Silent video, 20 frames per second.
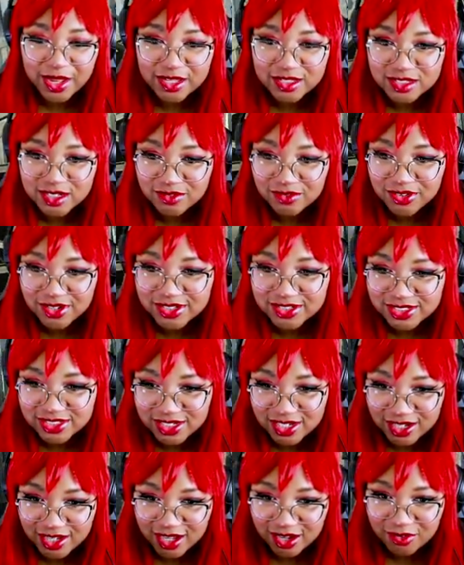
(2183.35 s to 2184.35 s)
actually was
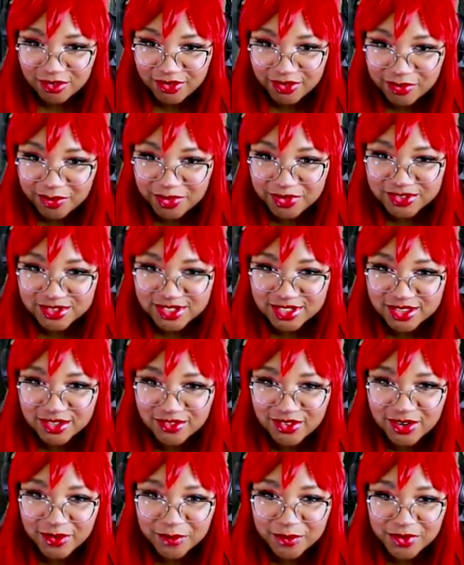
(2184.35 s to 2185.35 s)
stuck. I was pushing
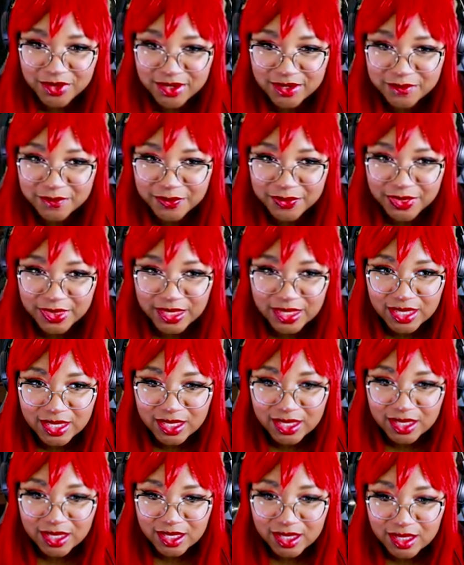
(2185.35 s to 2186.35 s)
the right button.
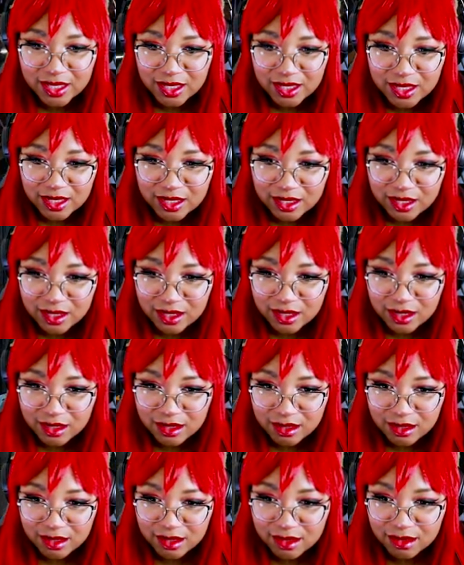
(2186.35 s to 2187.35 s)

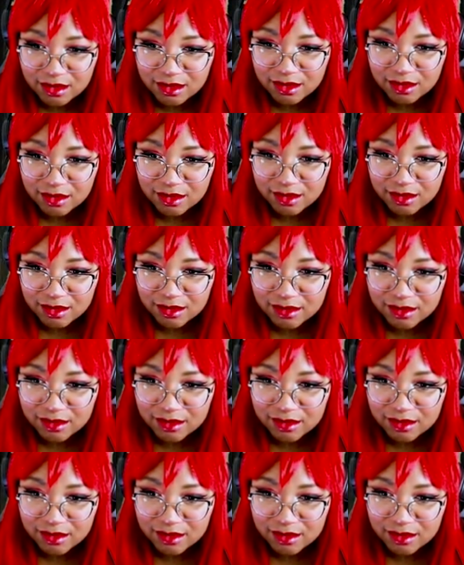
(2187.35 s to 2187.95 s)
Now